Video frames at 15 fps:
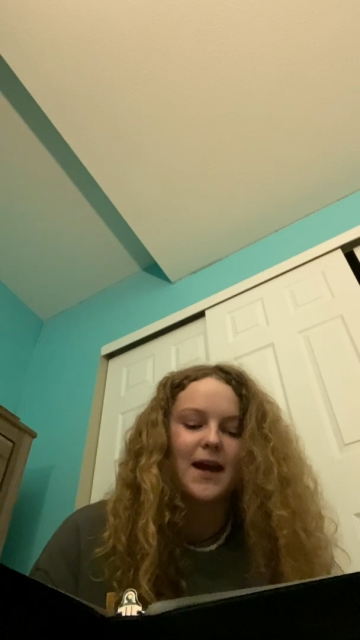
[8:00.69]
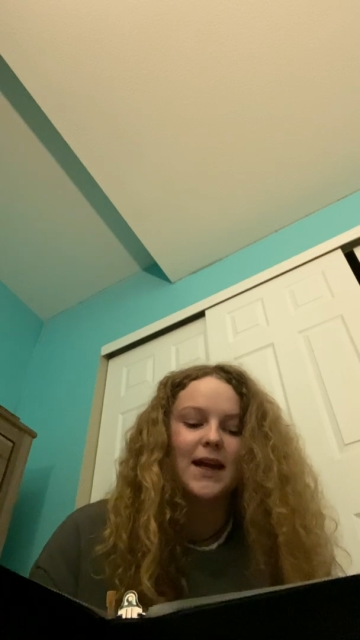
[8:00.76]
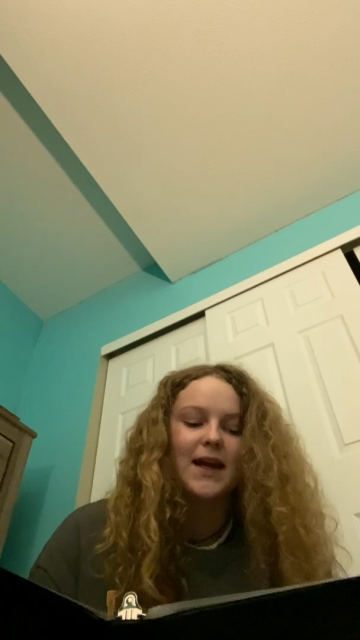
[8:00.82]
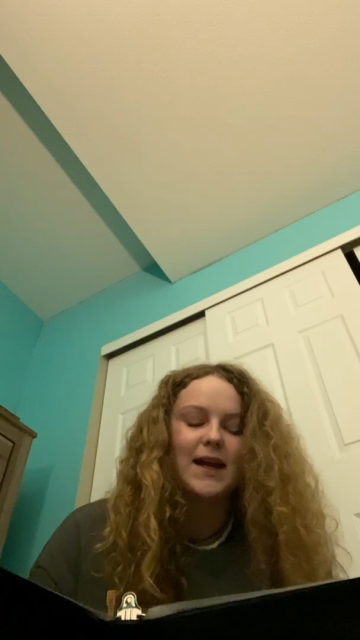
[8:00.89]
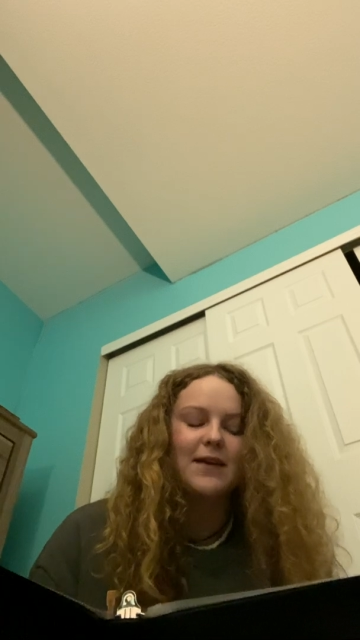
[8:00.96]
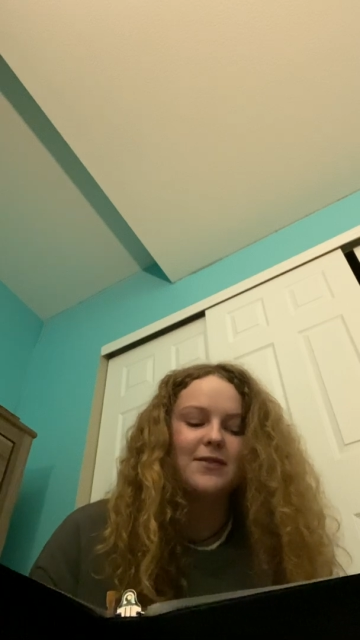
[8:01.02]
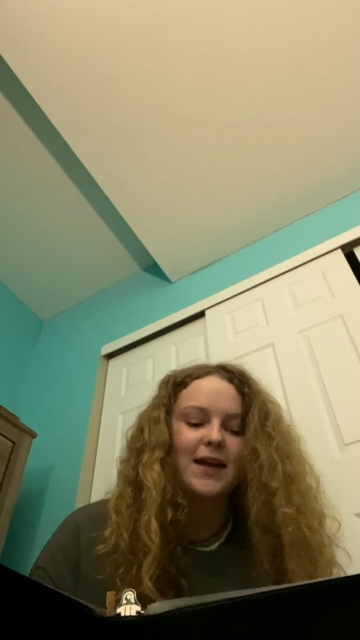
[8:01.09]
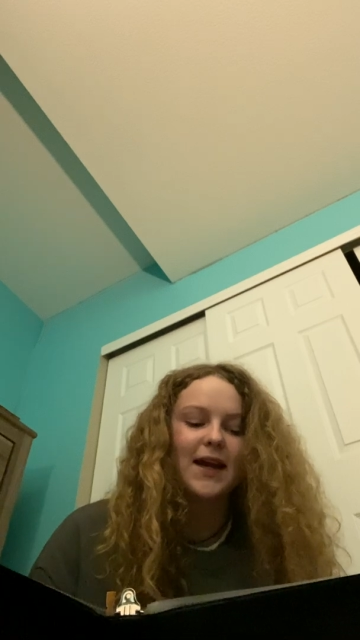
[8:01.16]

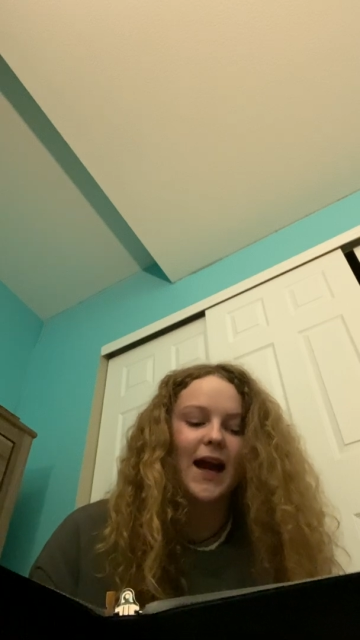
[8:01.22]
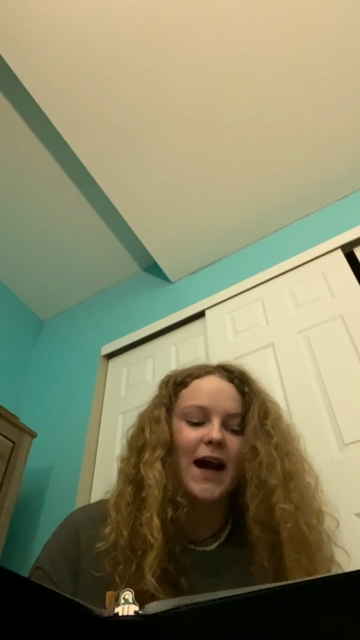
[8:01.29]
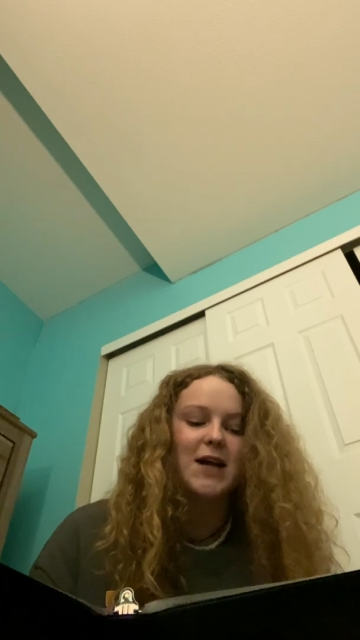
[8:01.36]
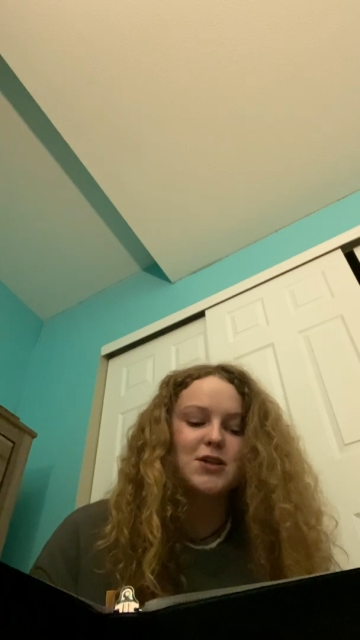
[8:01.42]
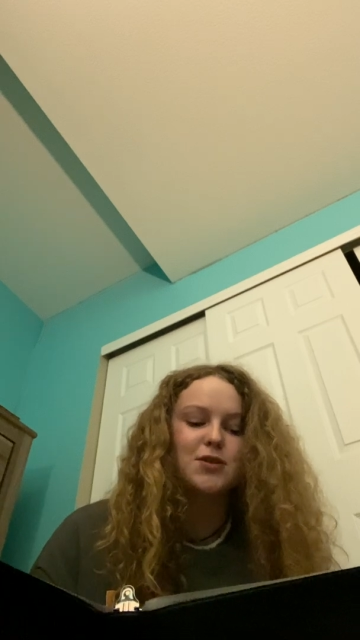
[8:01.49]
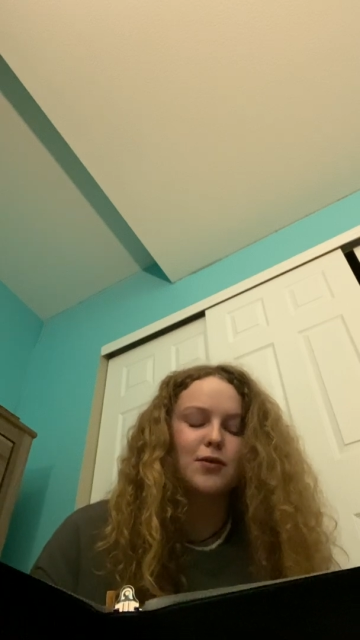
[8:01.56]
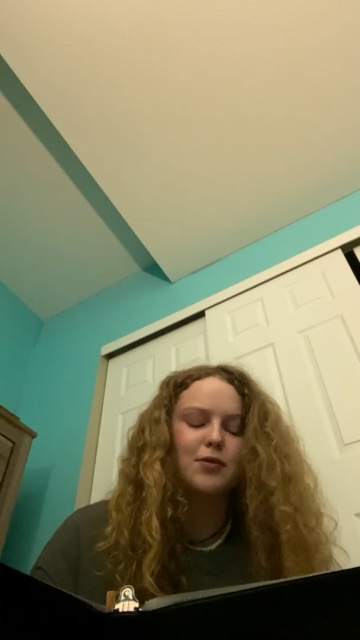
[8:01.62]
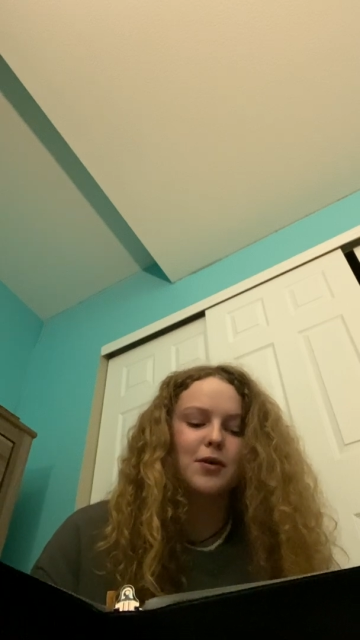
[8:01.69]
Even a
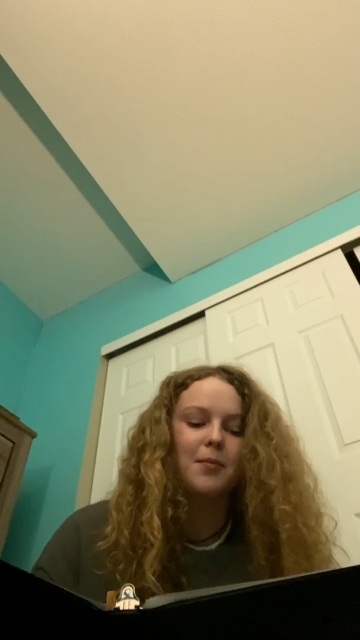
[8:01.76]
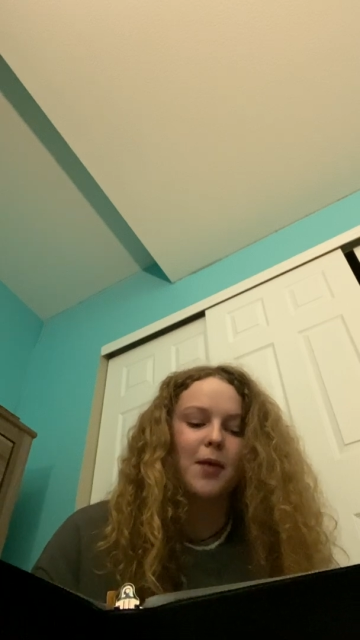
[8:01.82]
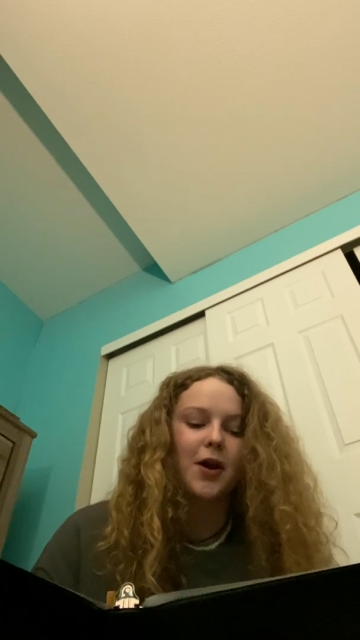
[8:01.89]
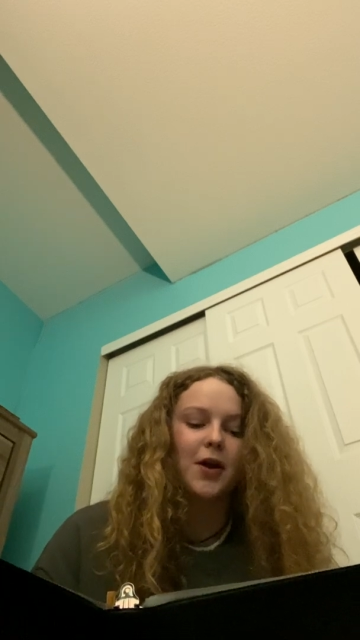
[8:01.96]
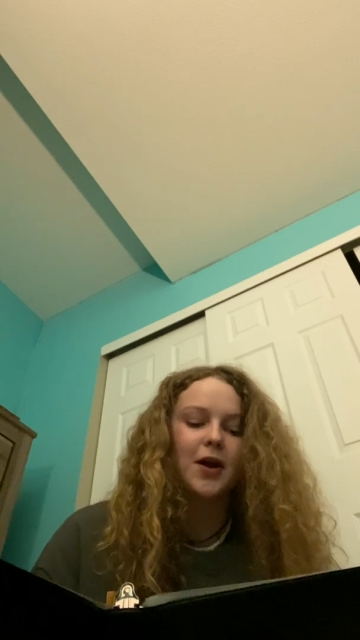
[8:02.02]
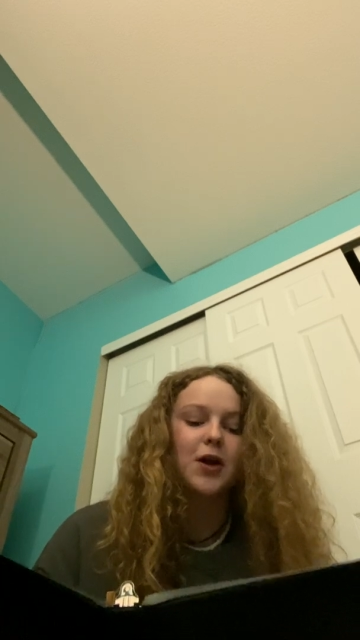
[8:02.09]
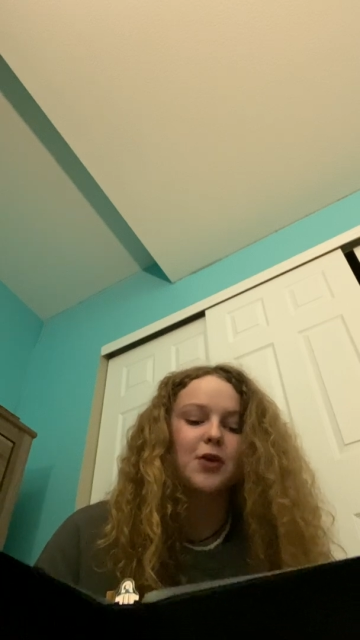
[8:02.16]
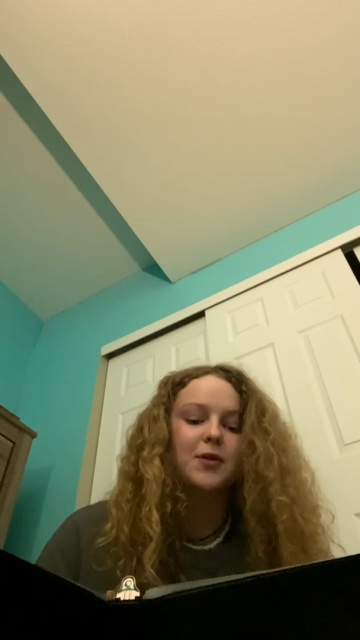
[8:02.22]
casual
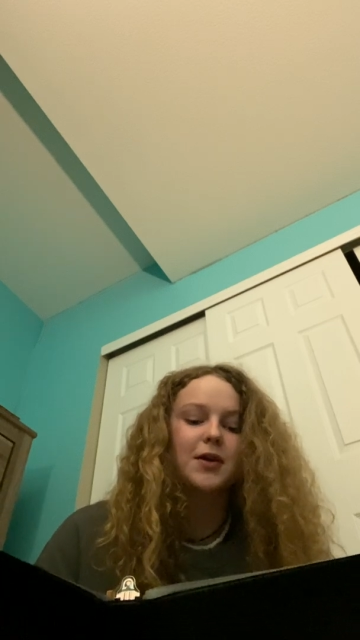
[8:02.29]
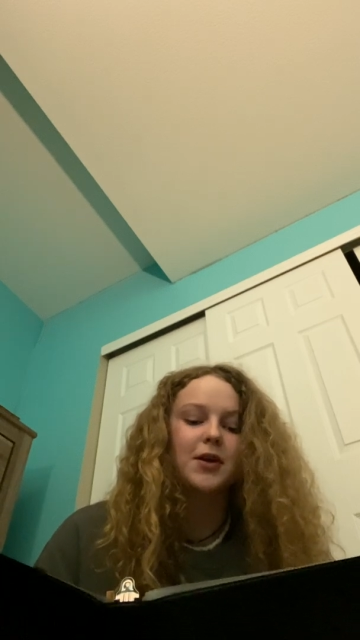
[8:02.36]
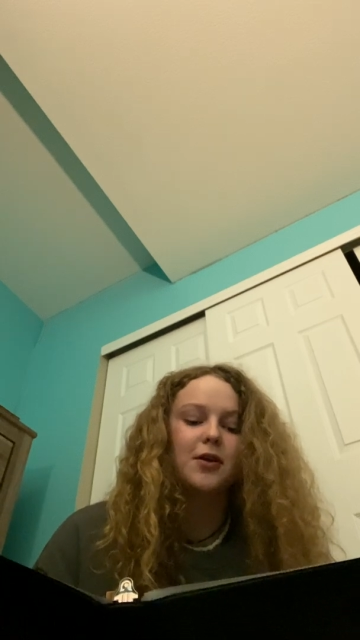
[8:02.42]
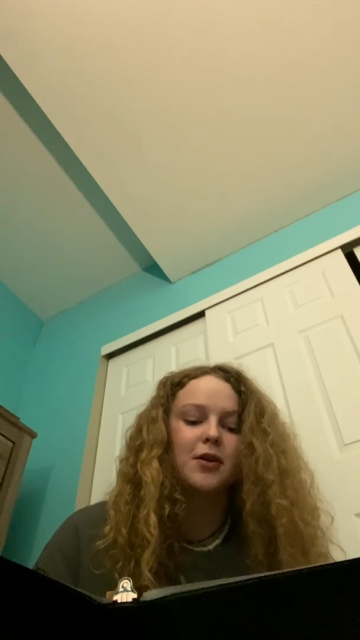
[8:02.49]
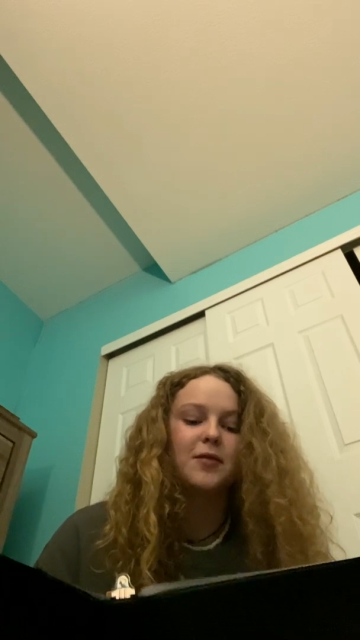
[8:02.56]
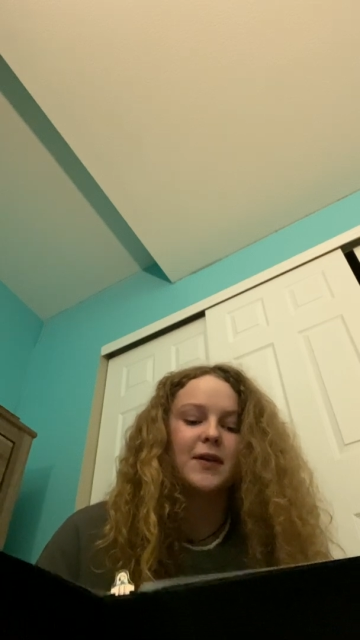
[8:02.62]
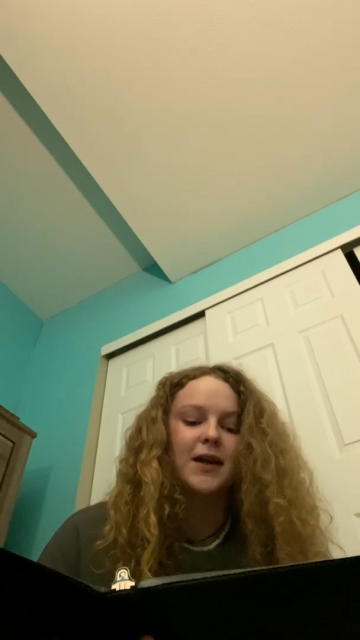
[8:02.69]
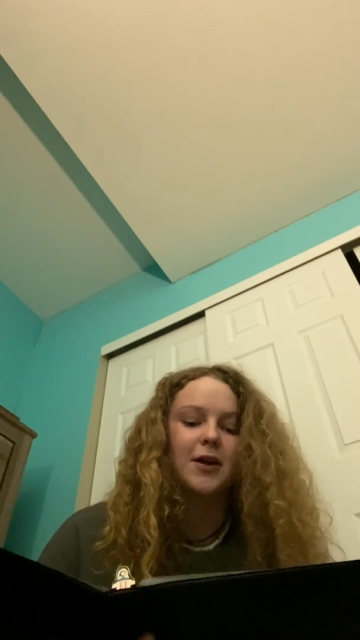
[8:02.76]
remark critical
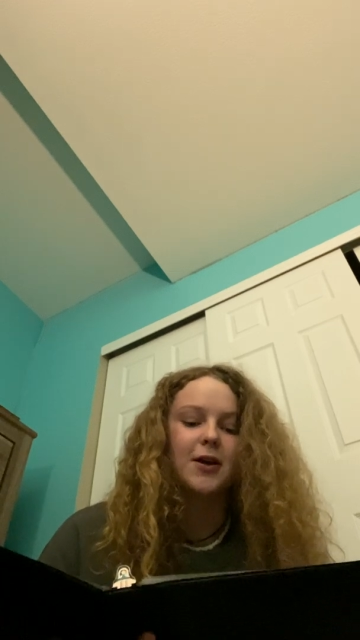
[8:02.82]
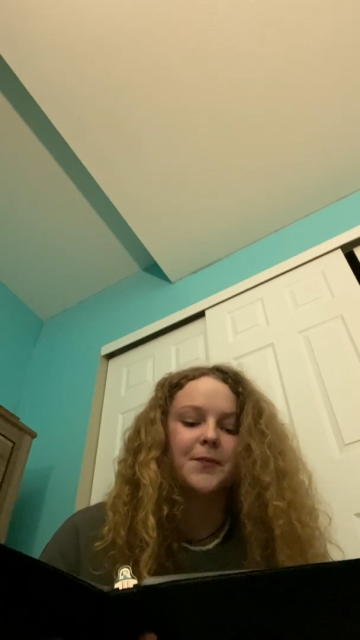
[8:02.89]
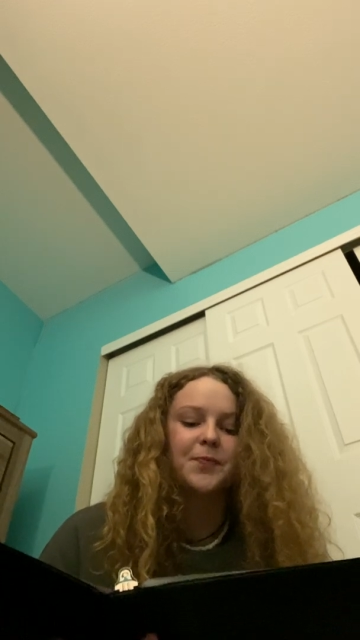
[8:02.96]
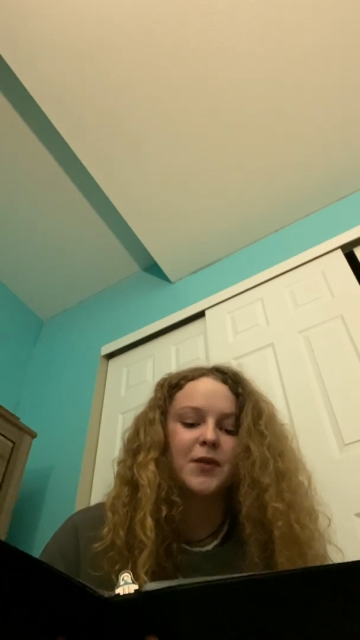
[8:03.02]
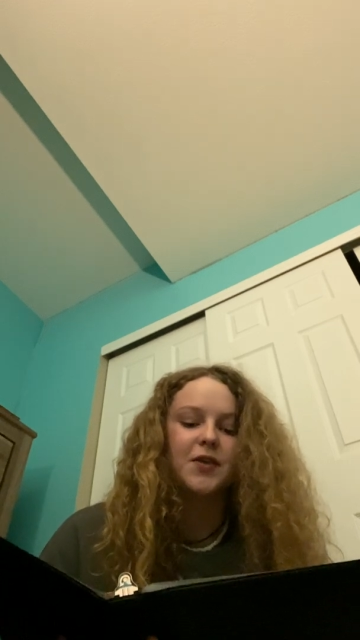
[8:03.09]
of Hitler